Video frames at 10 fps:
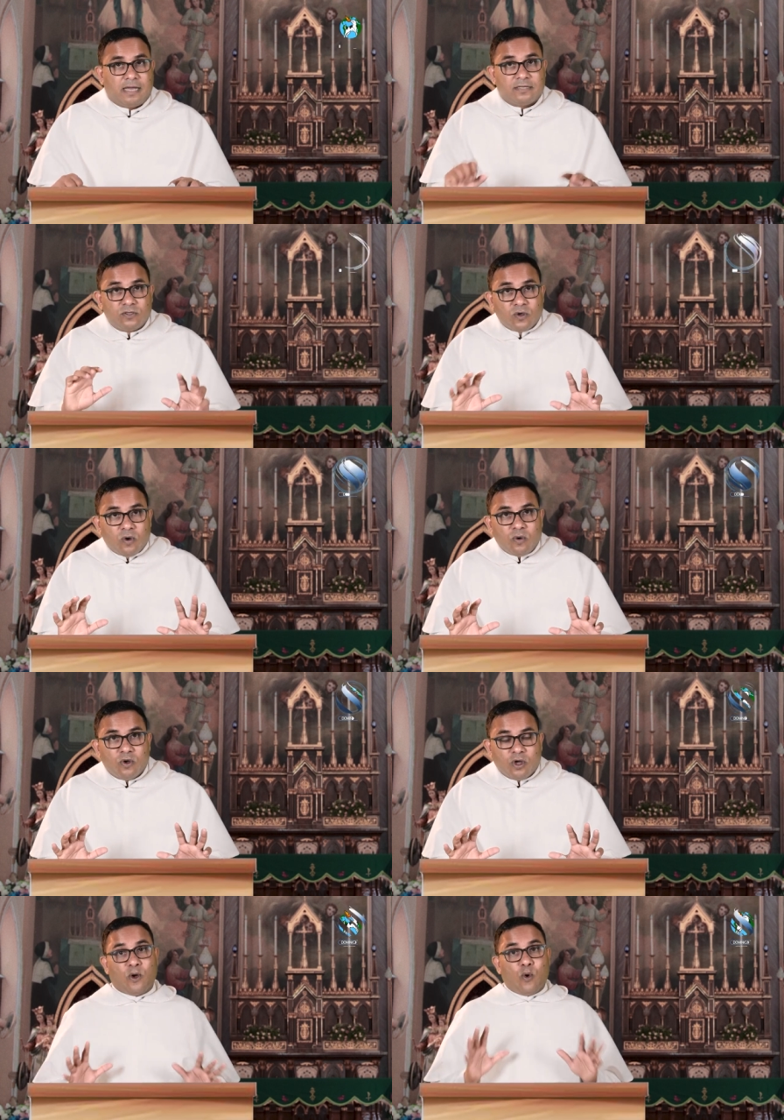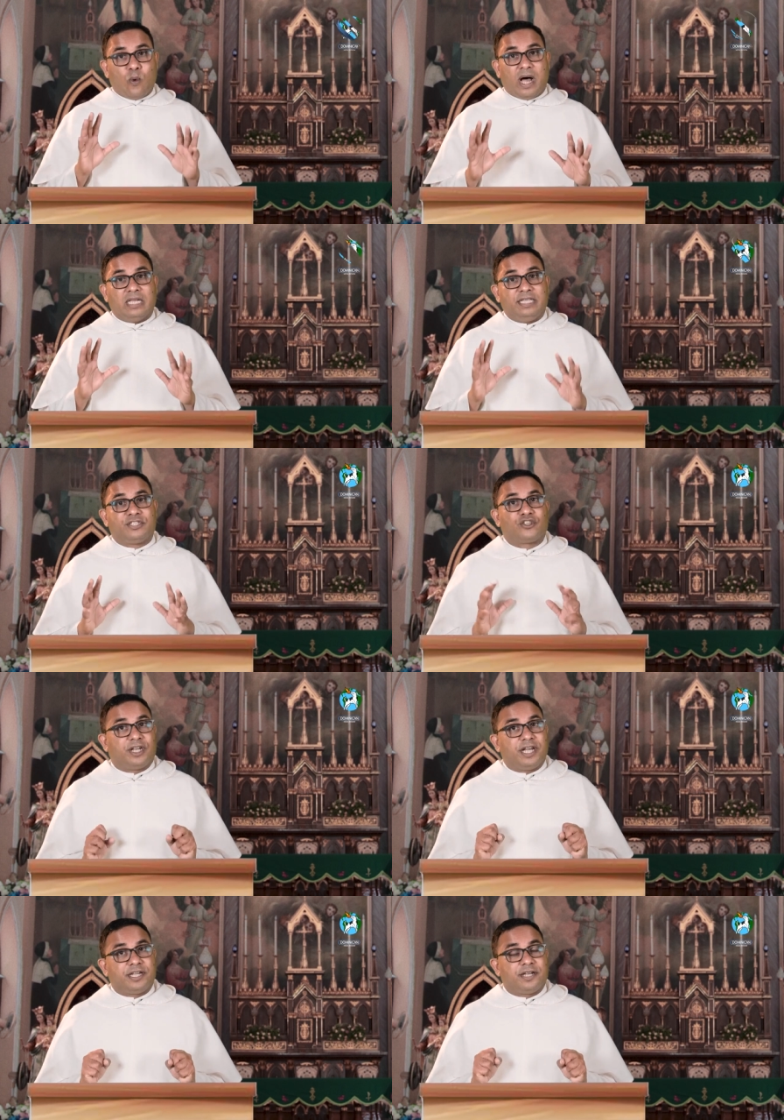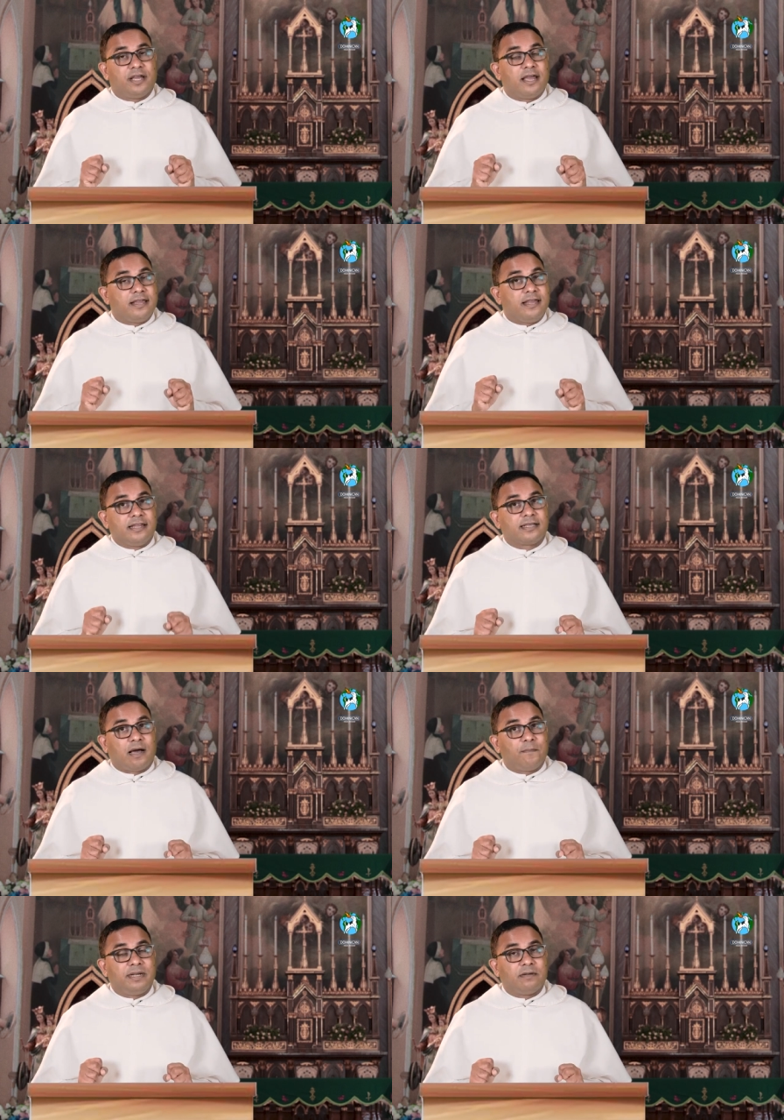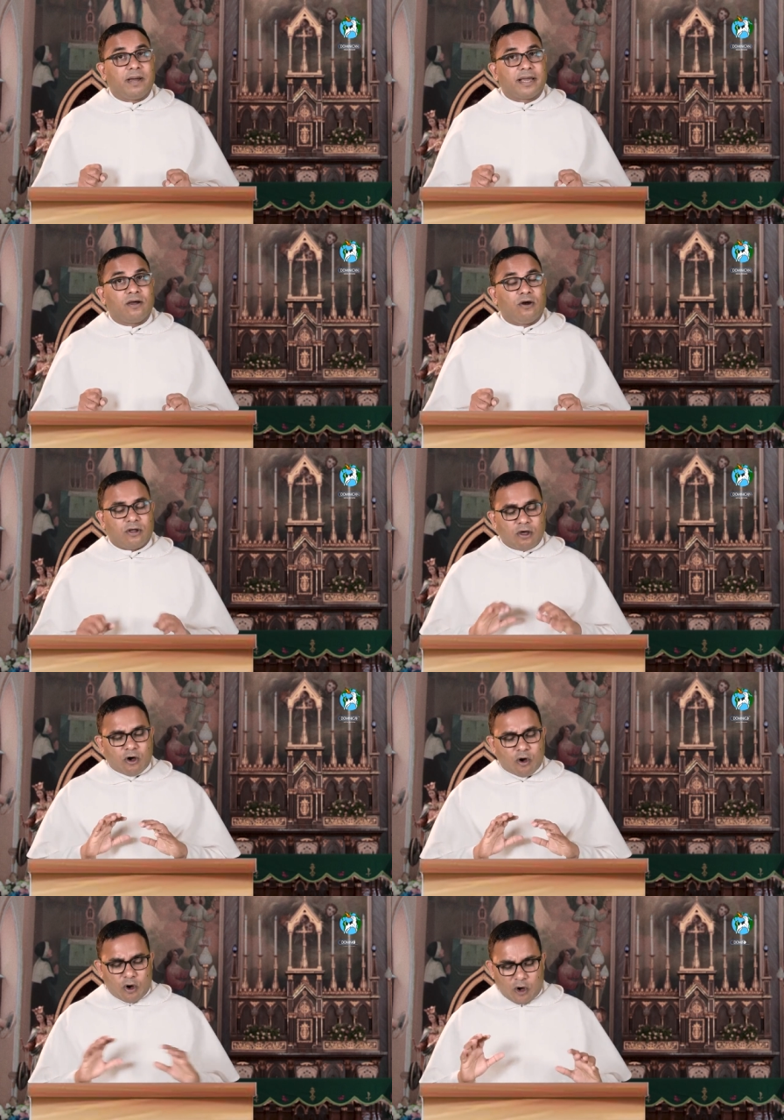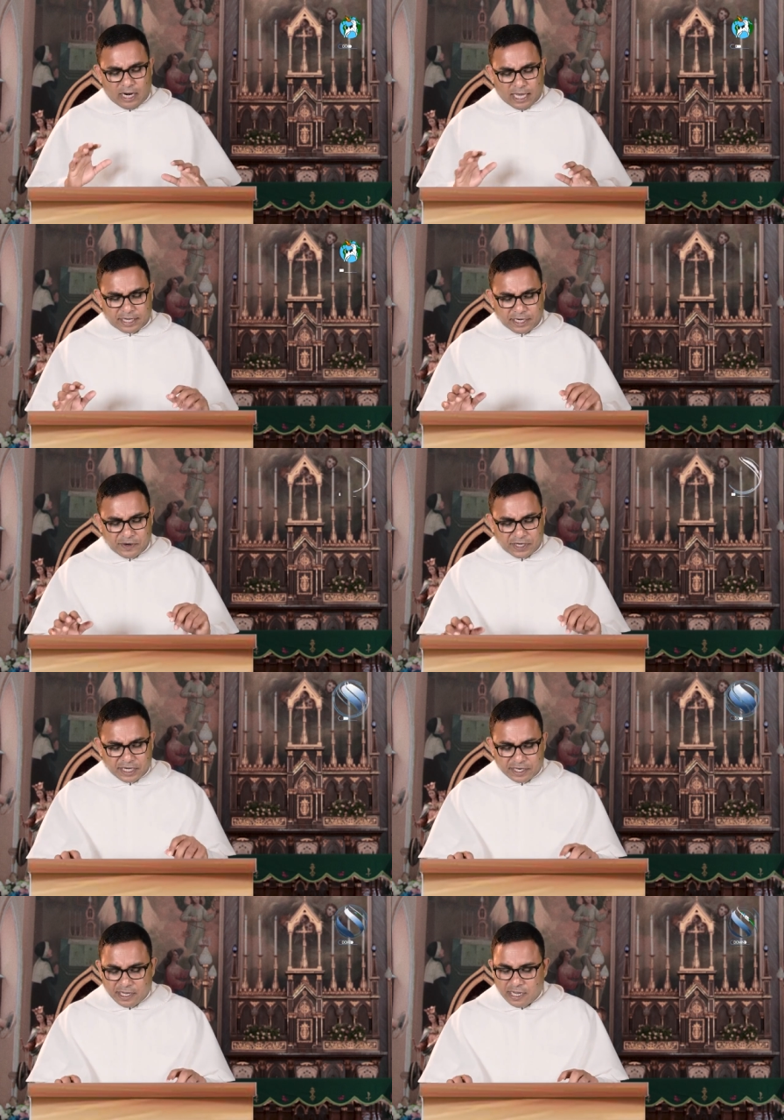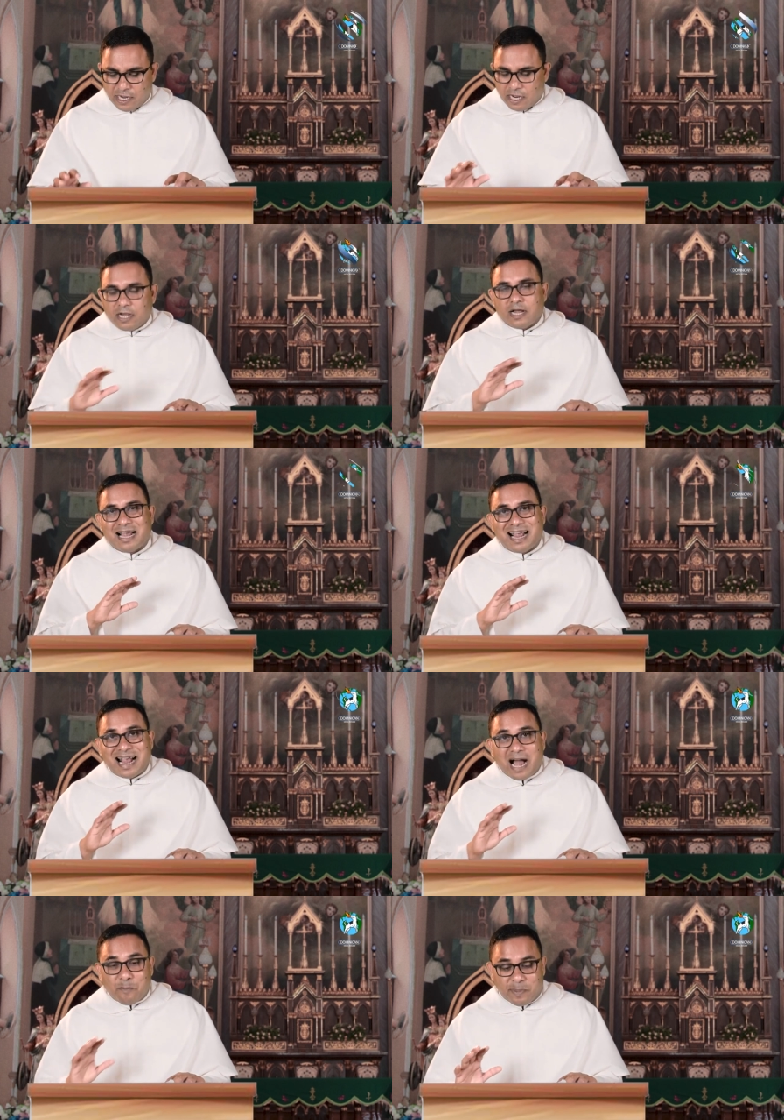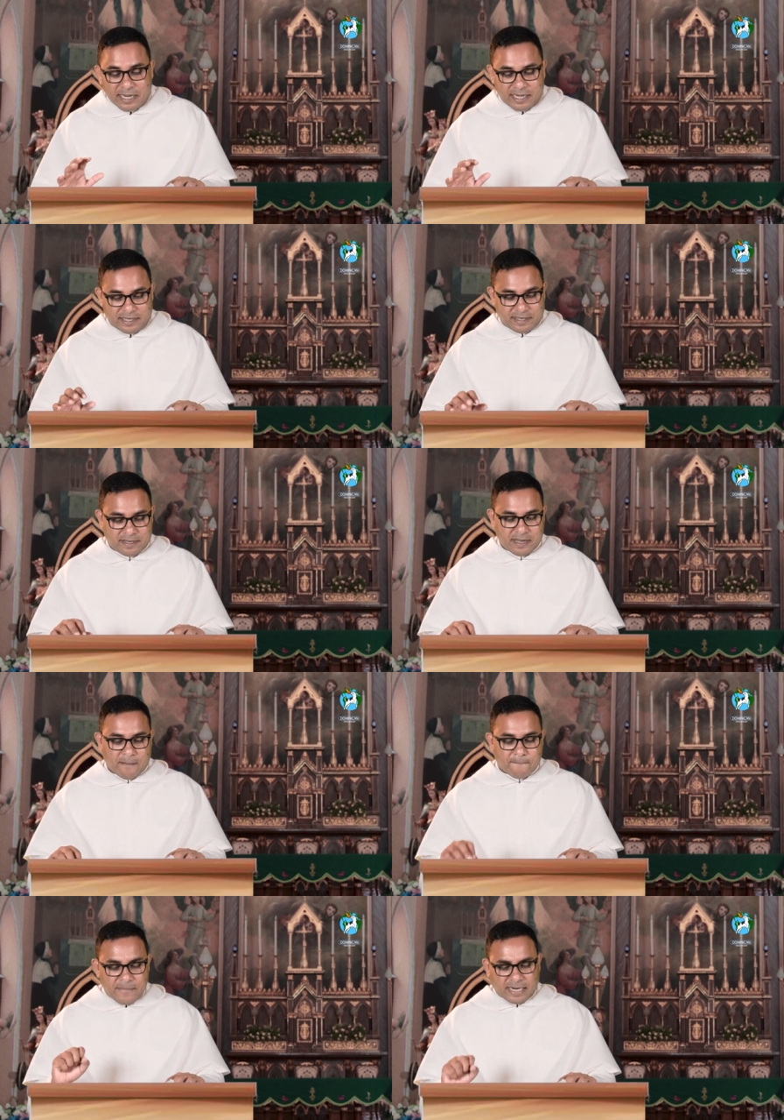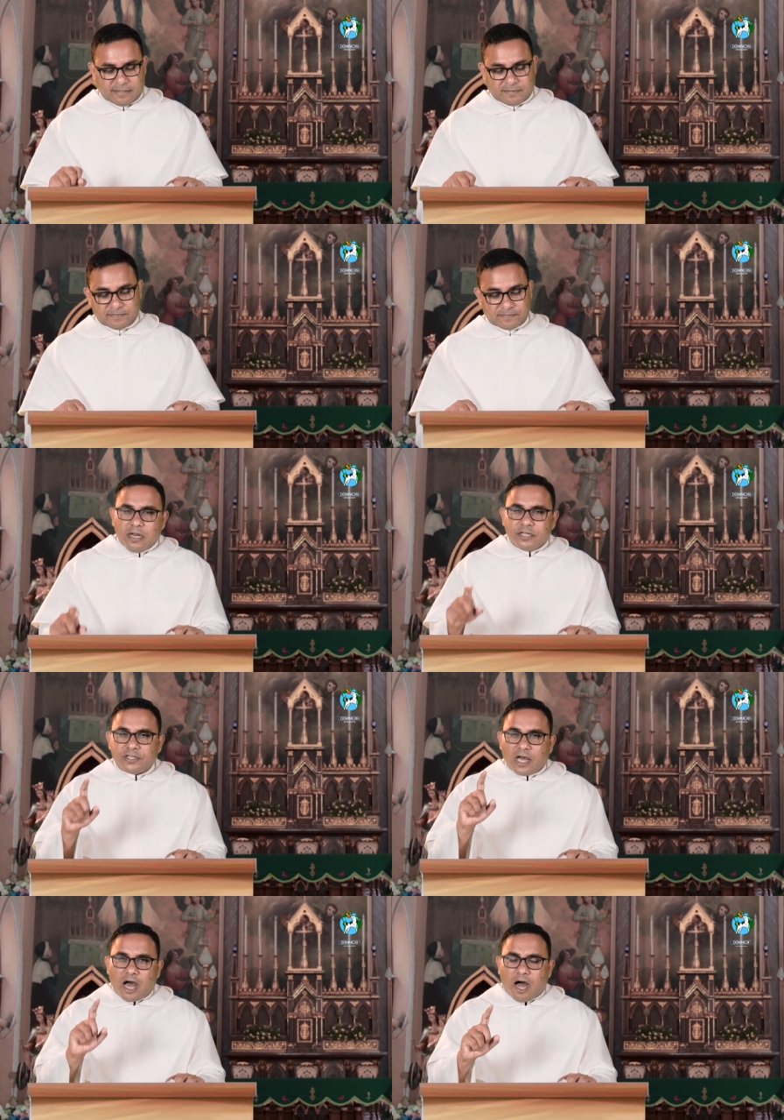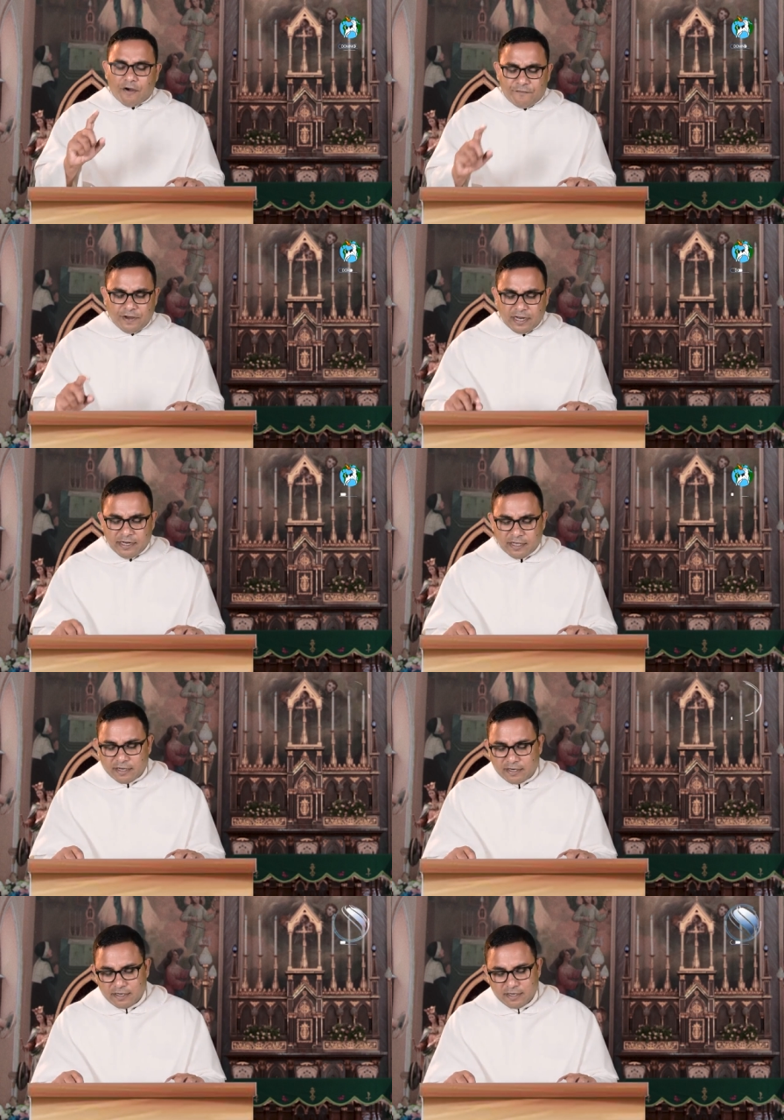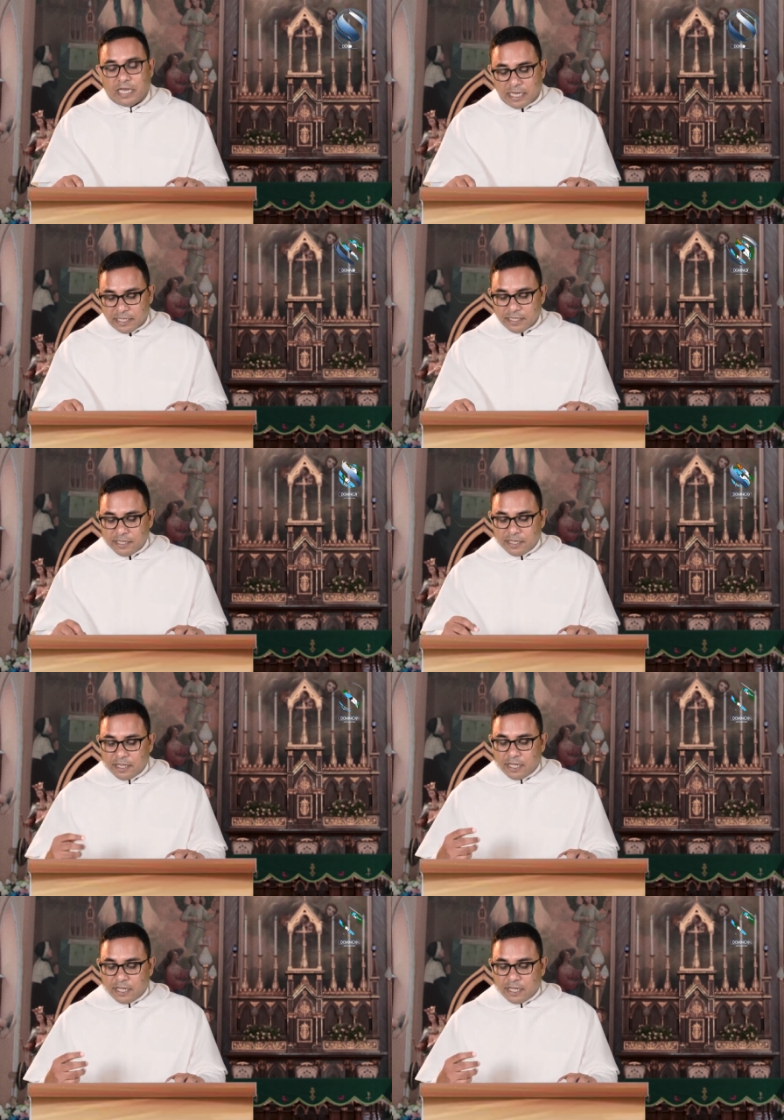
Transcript: And so, no one is created incomplete by God. All are created complete. But it is our failure in